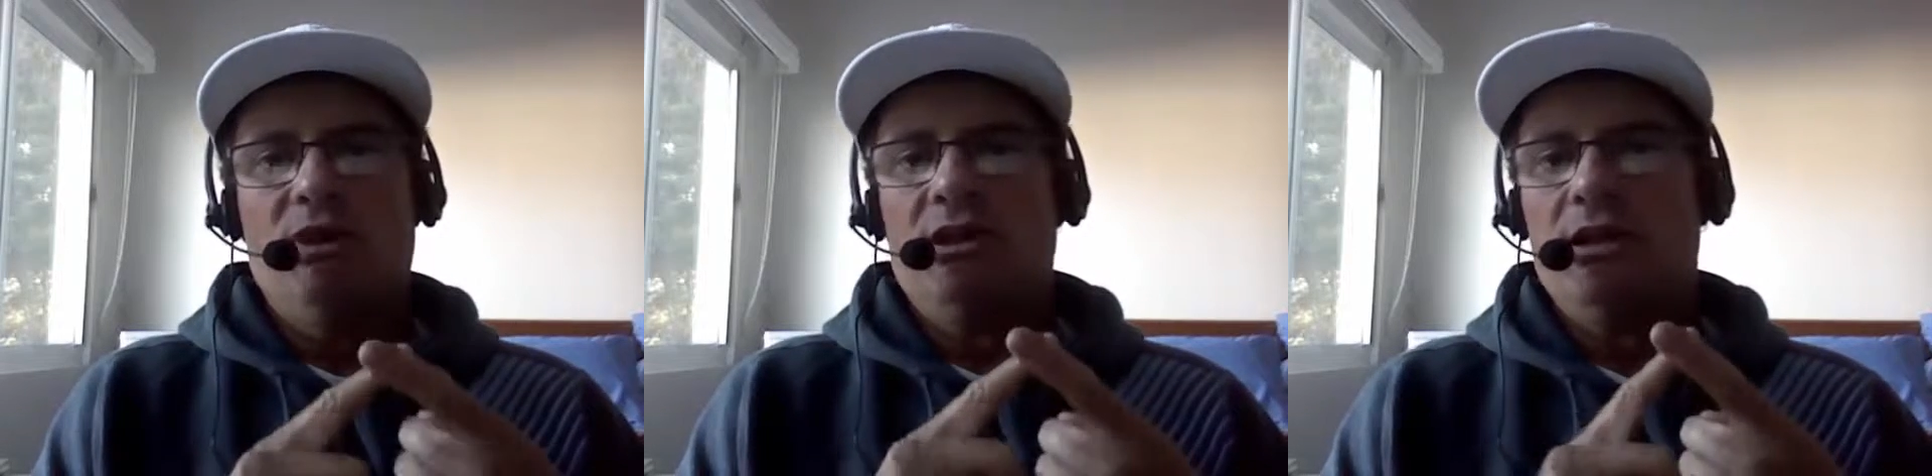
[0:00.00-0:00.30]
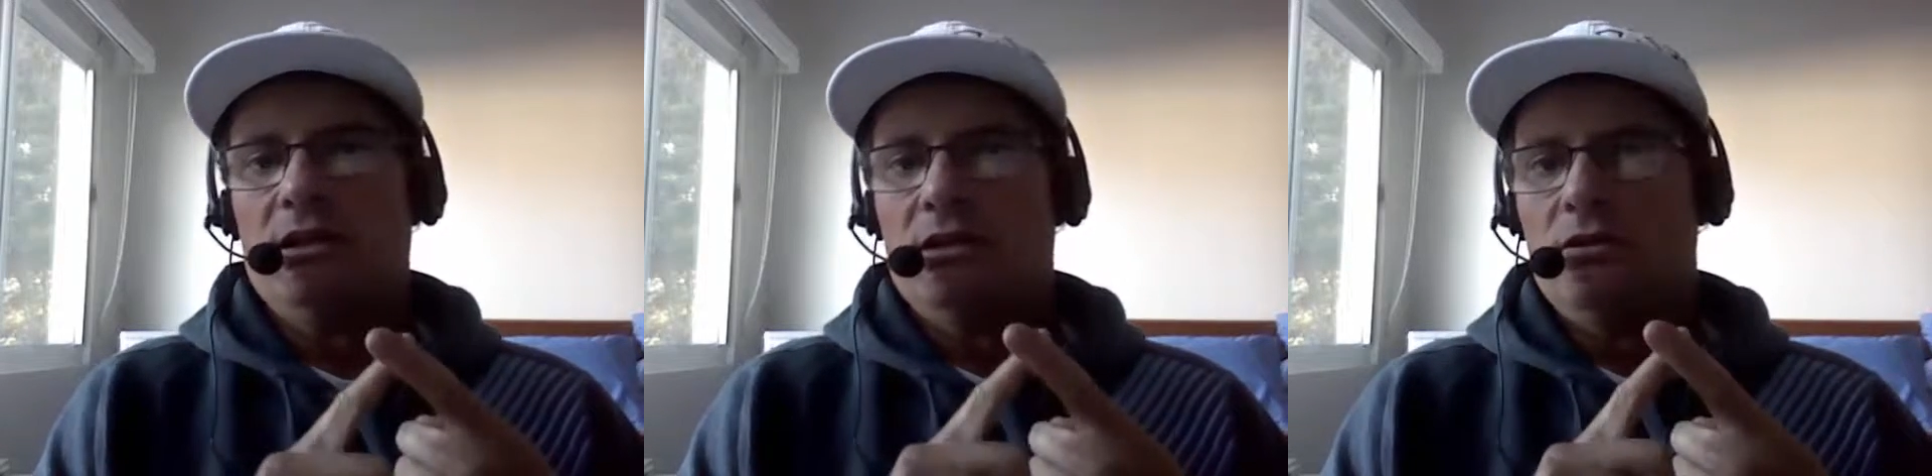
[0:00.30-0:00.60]

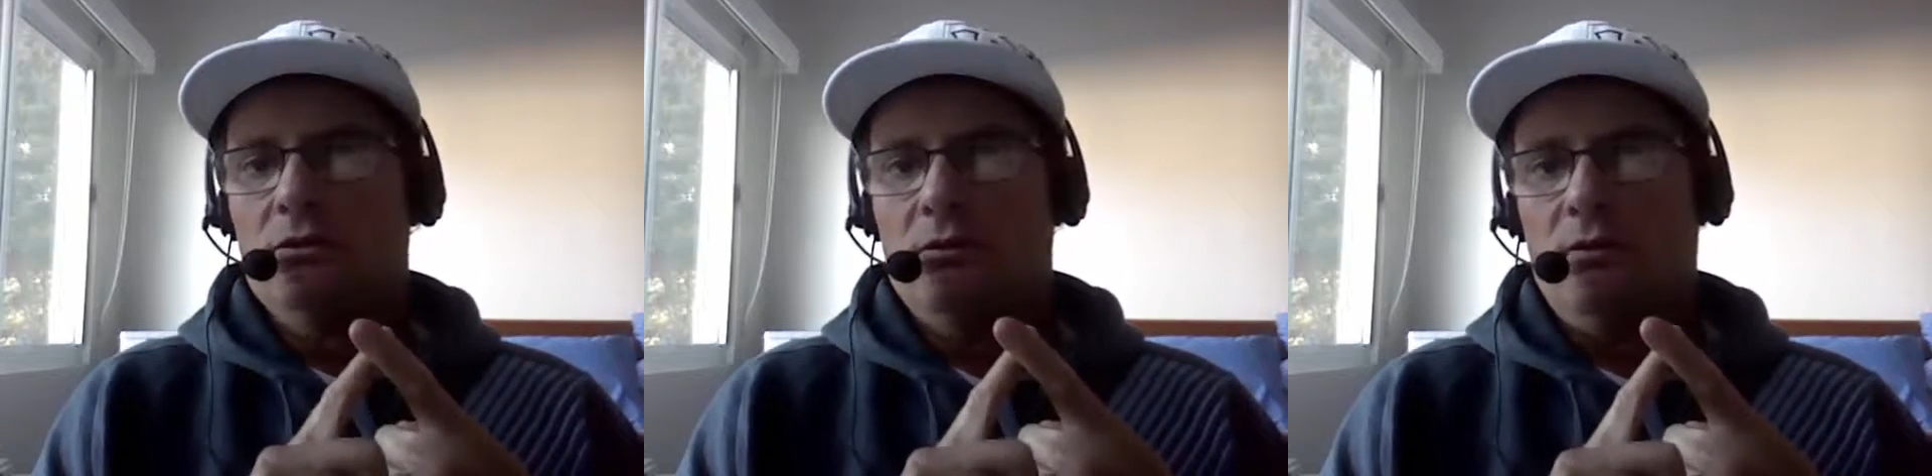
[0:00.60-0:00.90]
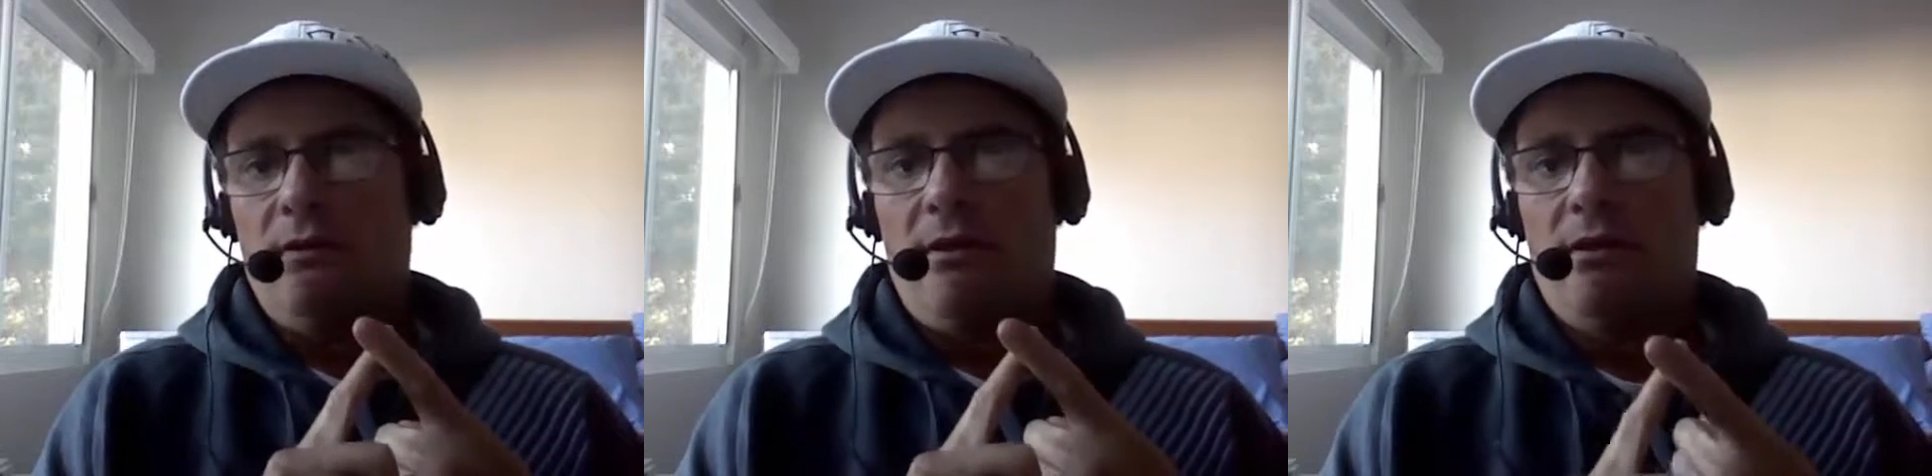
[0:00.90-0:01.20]
split test
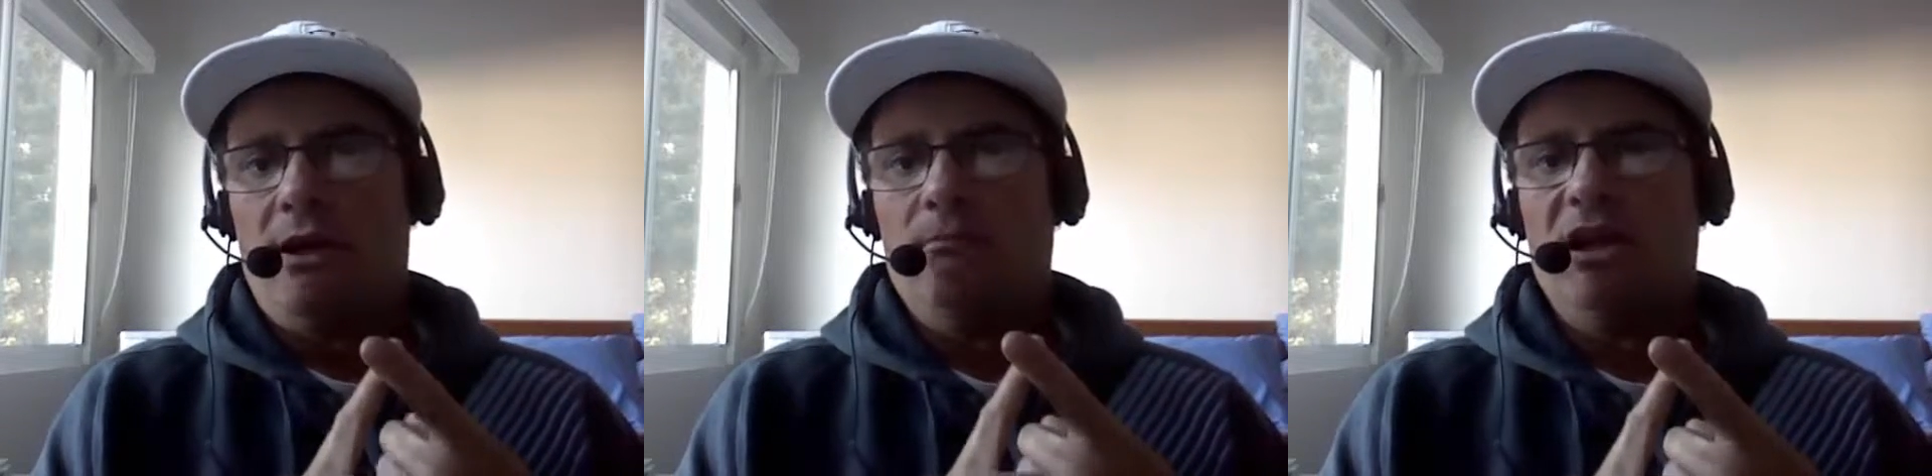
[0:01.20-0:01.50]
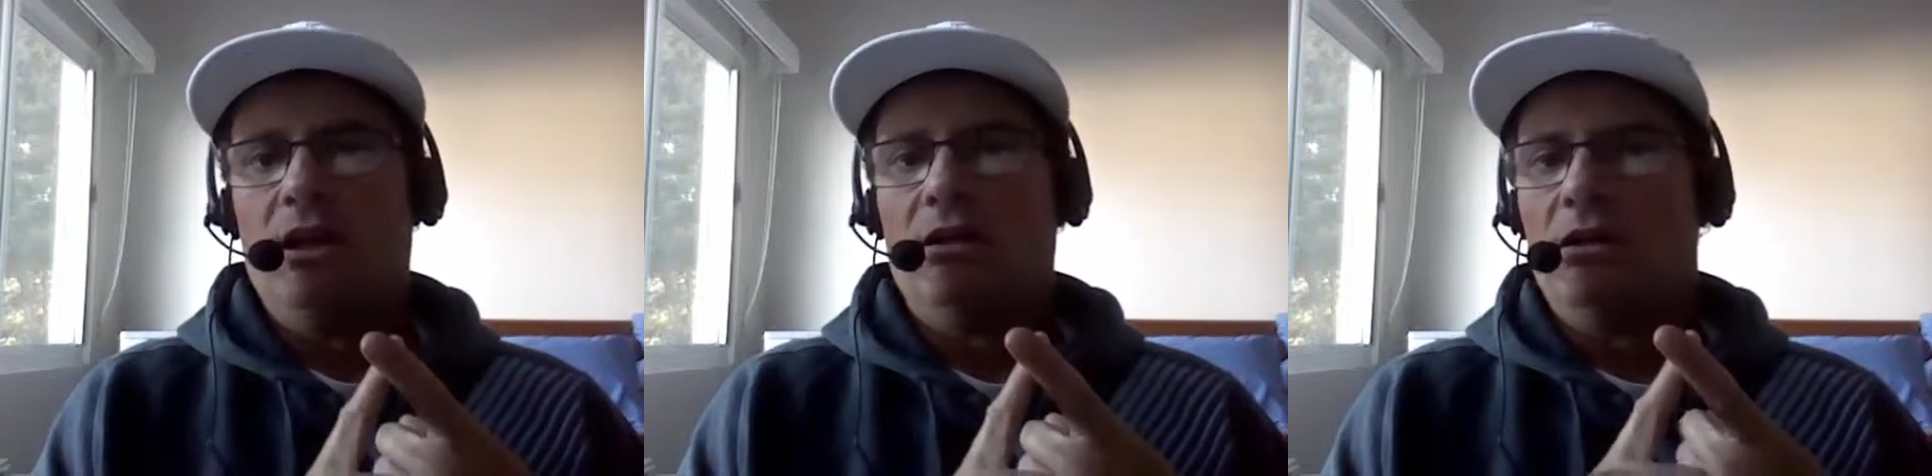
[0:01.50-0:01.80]
your
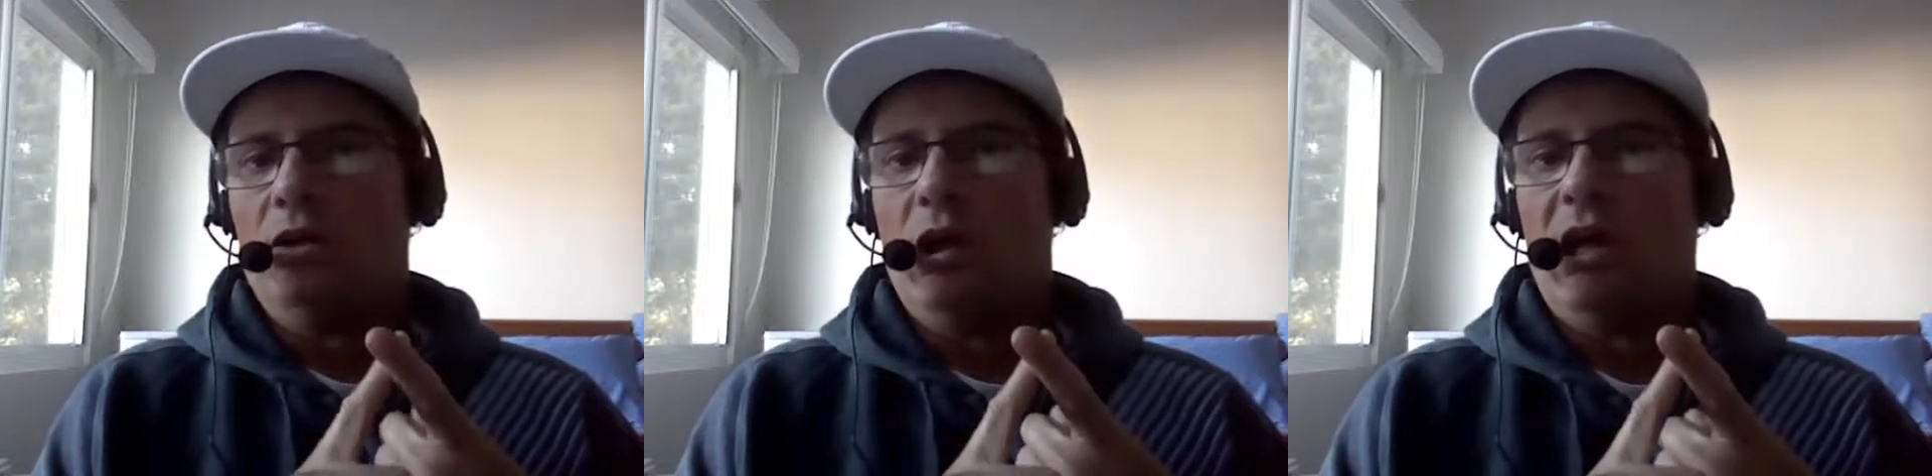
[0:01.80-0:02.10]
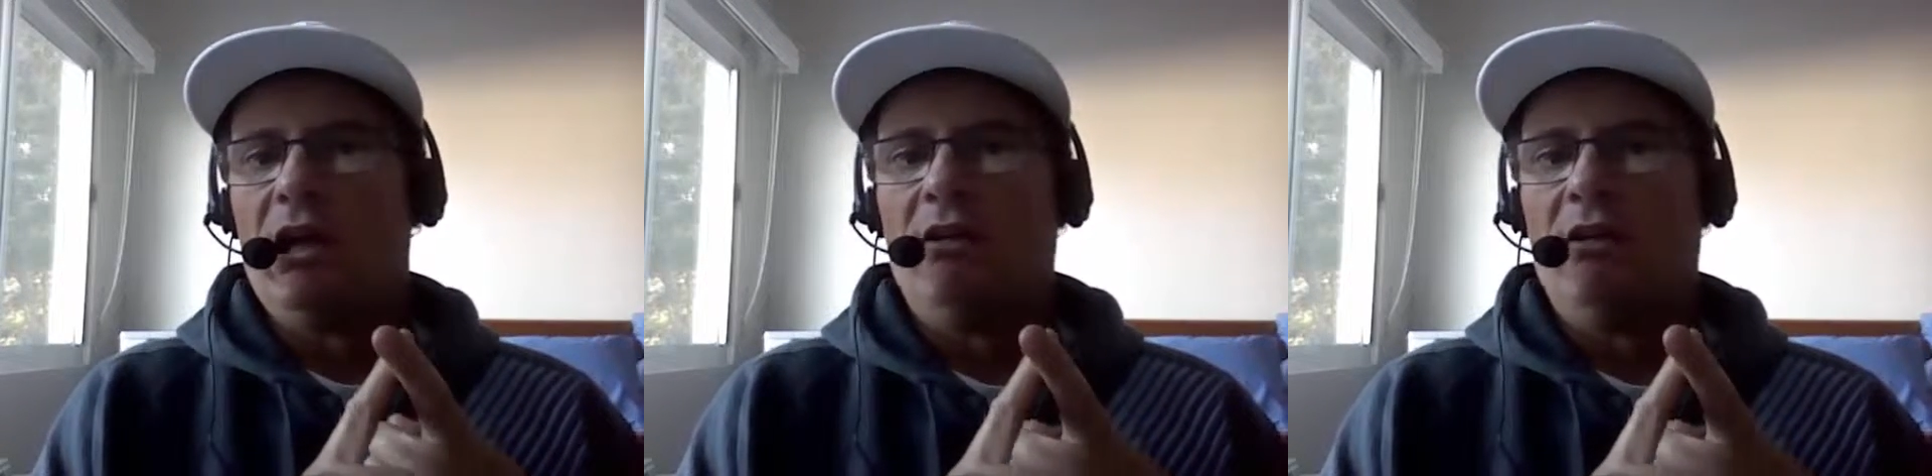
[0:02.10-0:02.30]
thumbnail that you